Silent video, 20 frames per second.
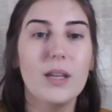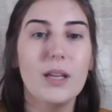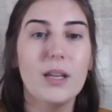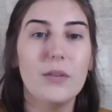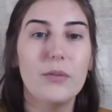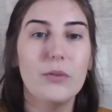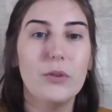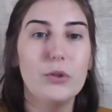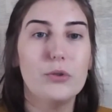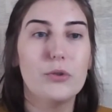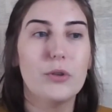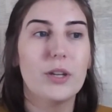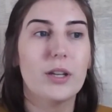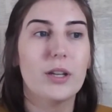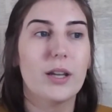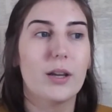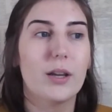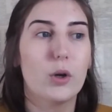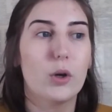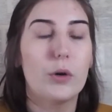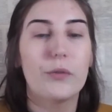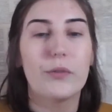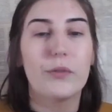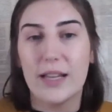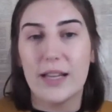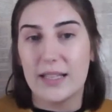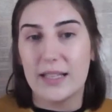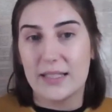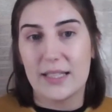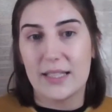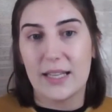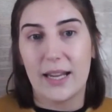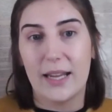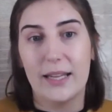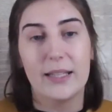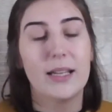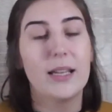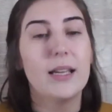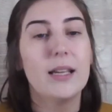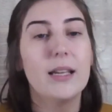If you drink coffee and
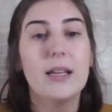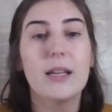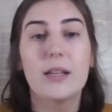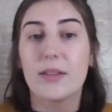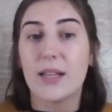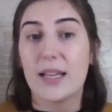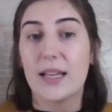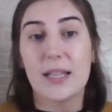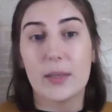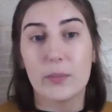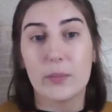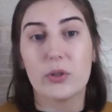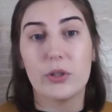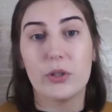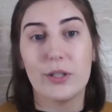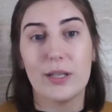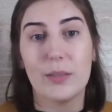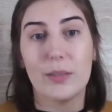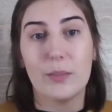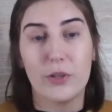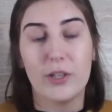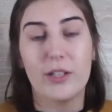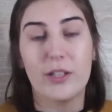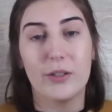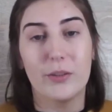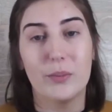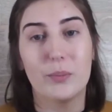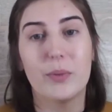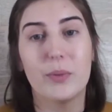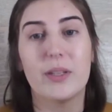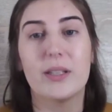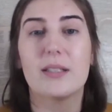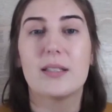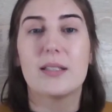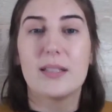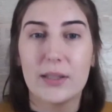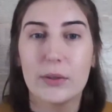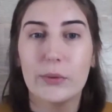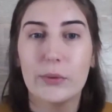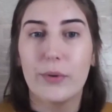tea, that's absolutely brilliant, but it's
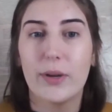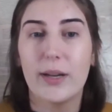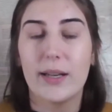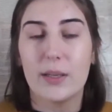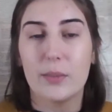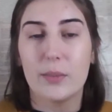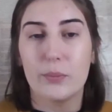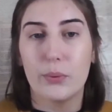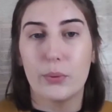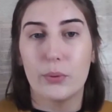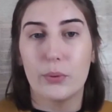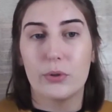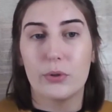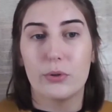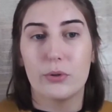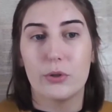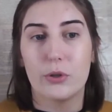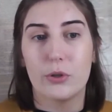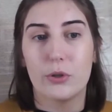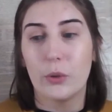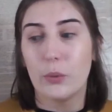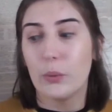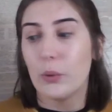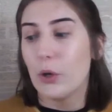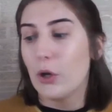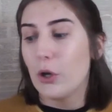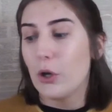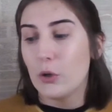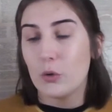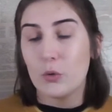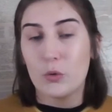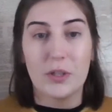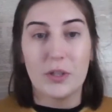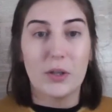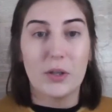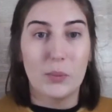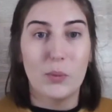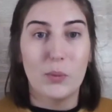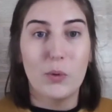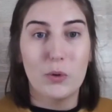still really important to
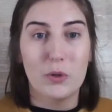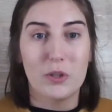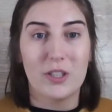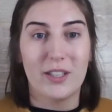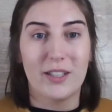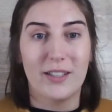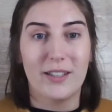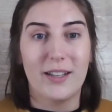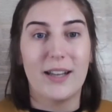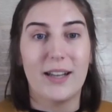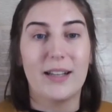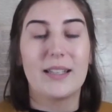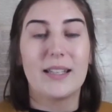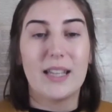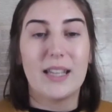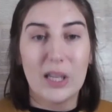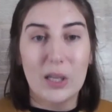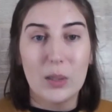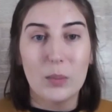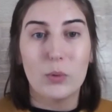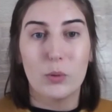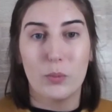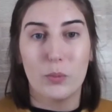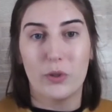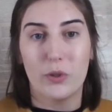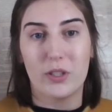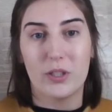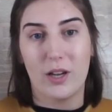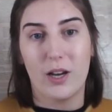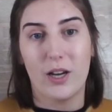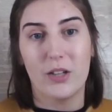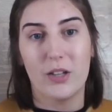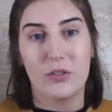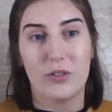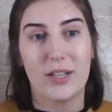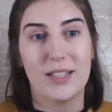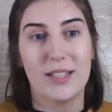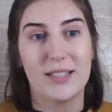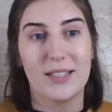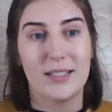drink water and keep your body
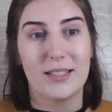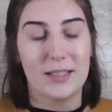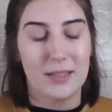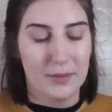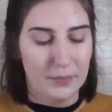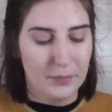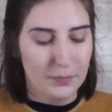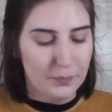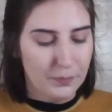hydrated.